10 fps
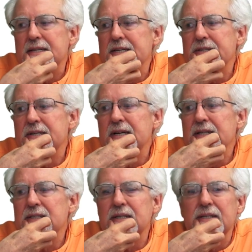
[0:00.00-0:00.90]
does
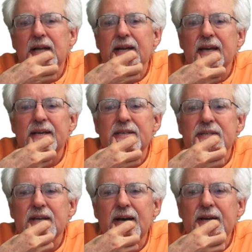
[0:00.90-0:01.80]
not look like a
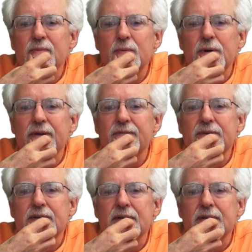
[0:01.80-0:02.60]
sine wave.